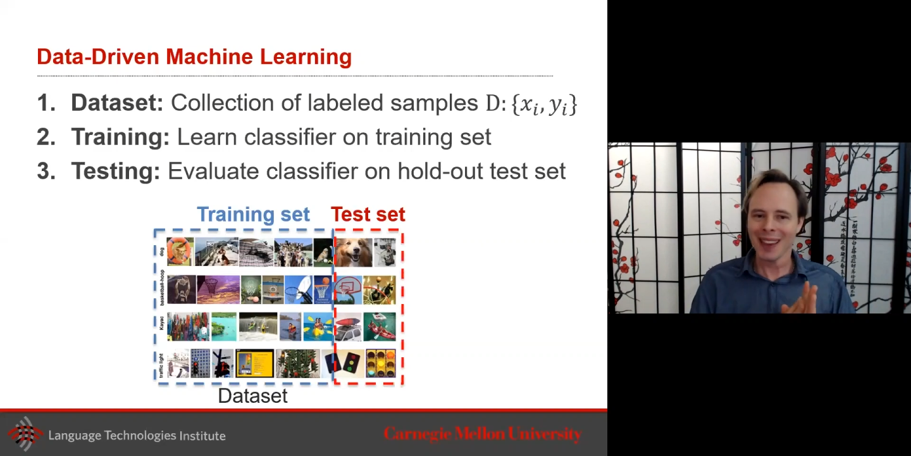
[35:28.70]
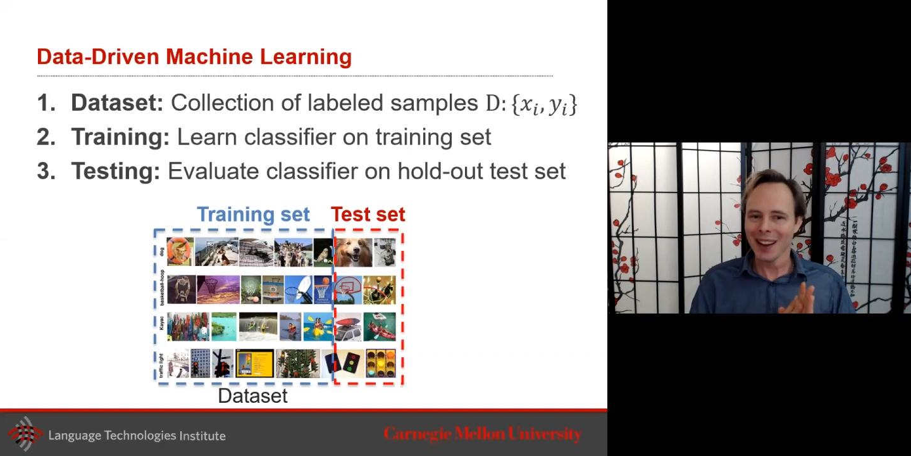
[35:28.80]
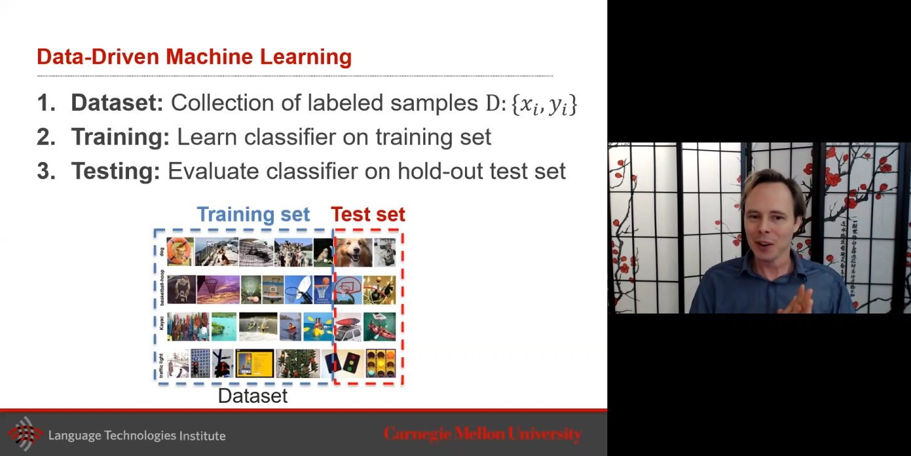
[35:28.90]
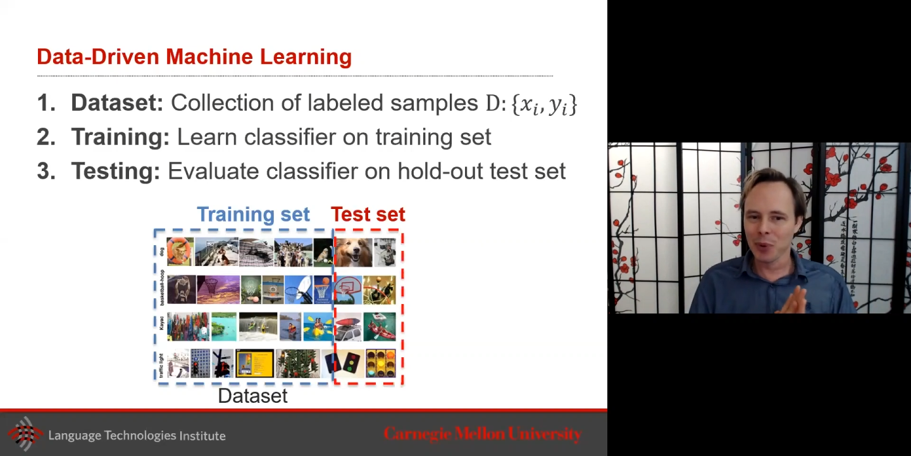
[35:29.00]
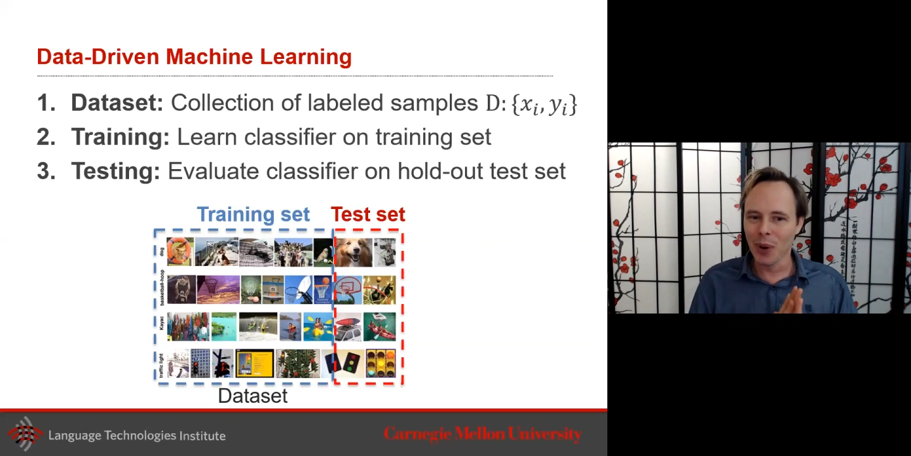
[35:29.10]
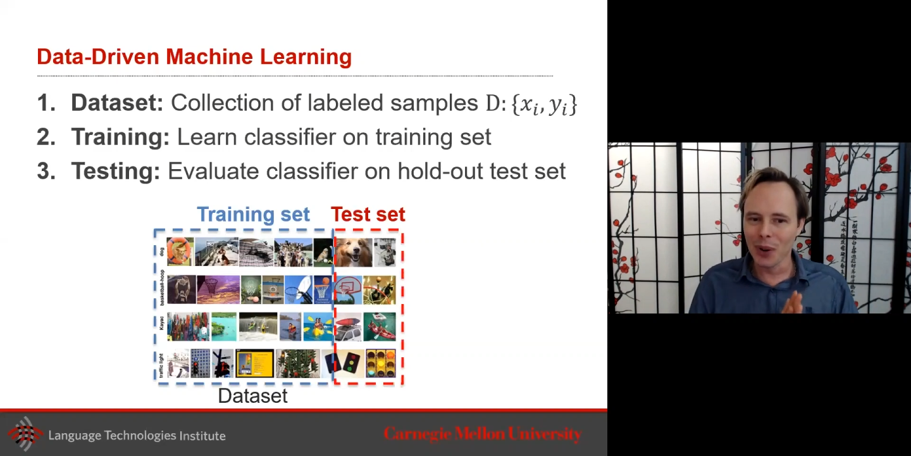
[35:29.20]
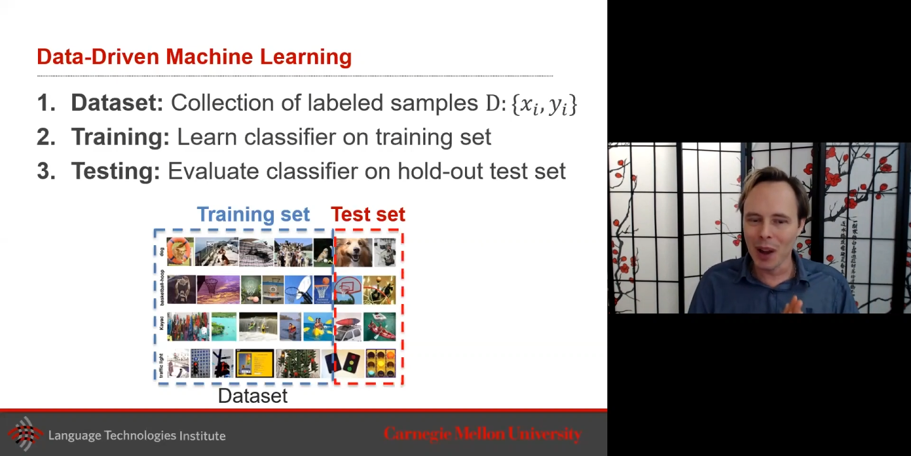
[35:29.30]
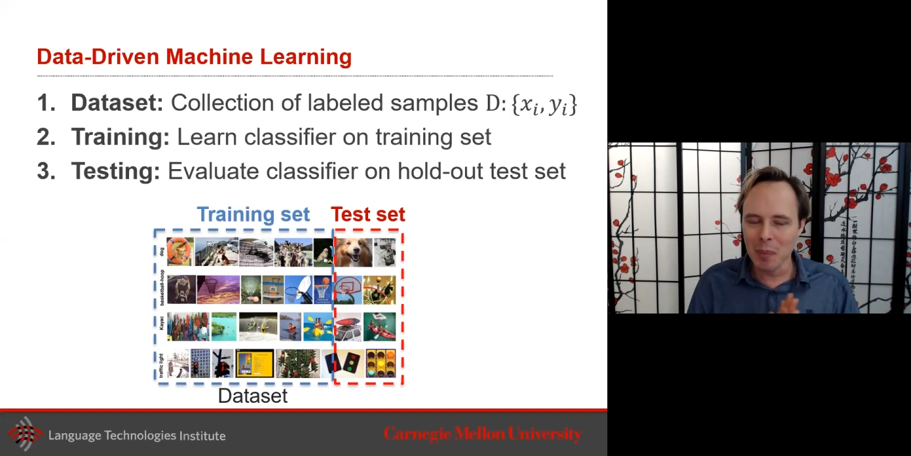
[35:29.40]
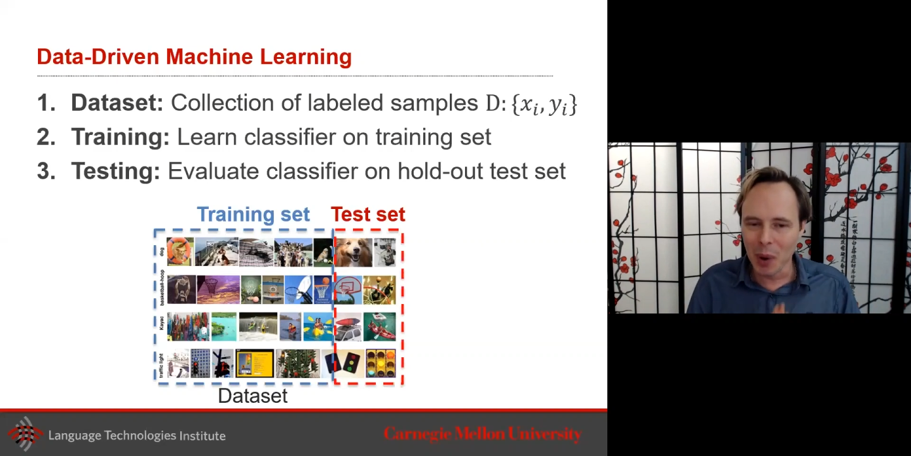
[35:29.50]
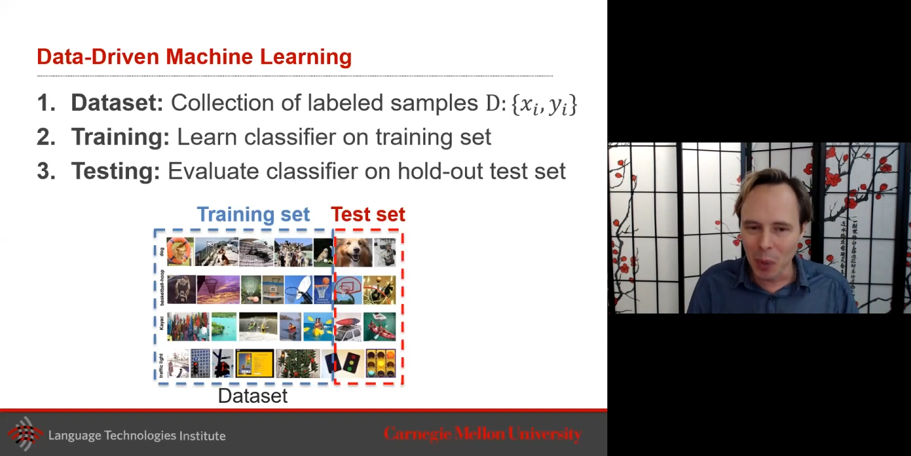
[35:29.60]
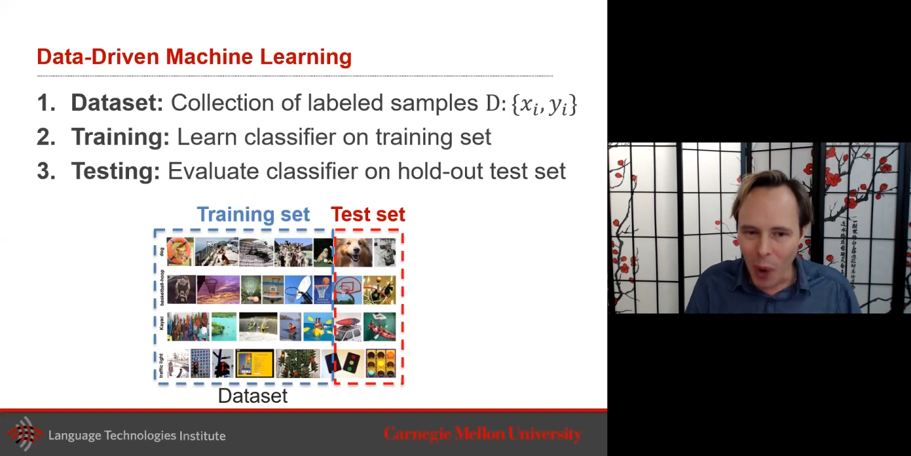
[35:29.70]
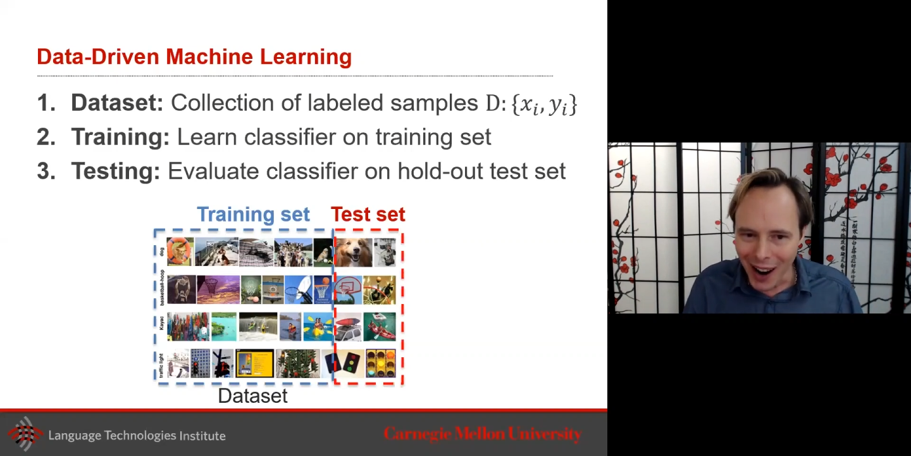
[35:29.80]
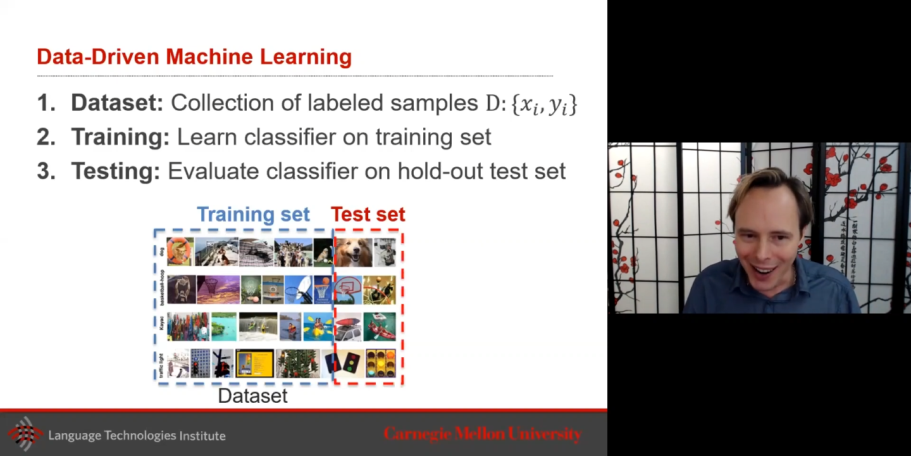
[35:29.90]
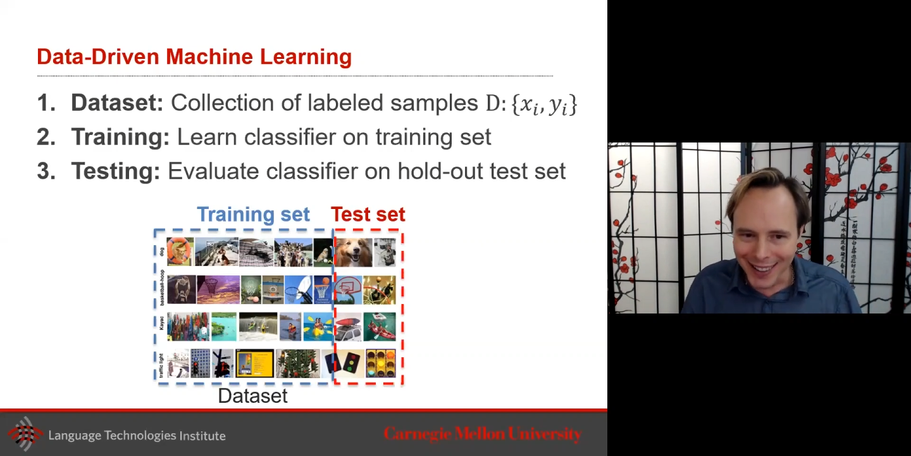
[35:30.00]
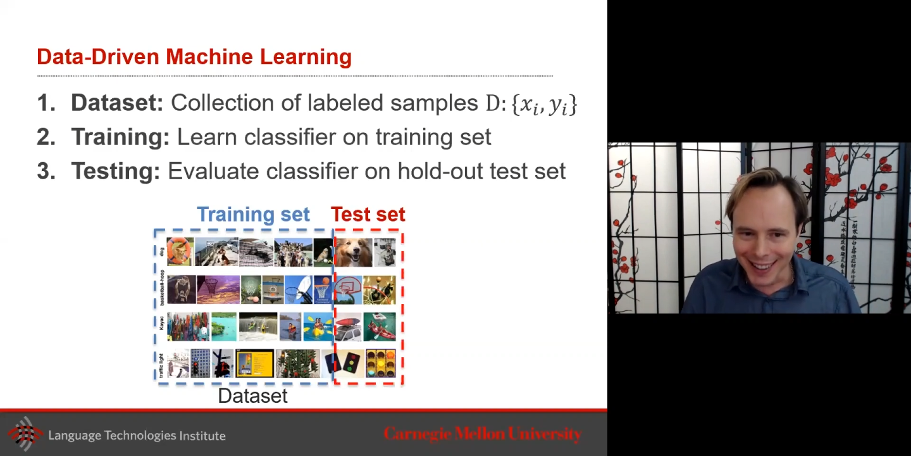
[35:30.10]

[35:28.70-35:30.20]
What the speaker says: Rule number one,